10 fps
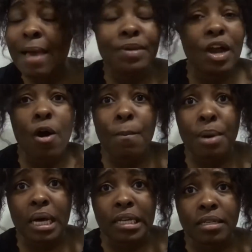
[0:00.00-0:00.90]
your own
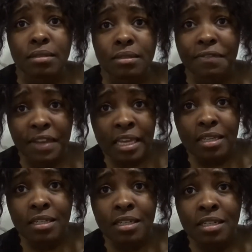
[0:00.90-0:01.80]
butt, Dafiq.
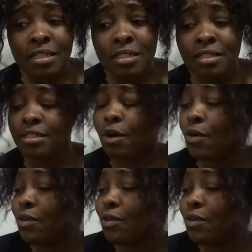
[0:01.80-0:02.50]
Oh,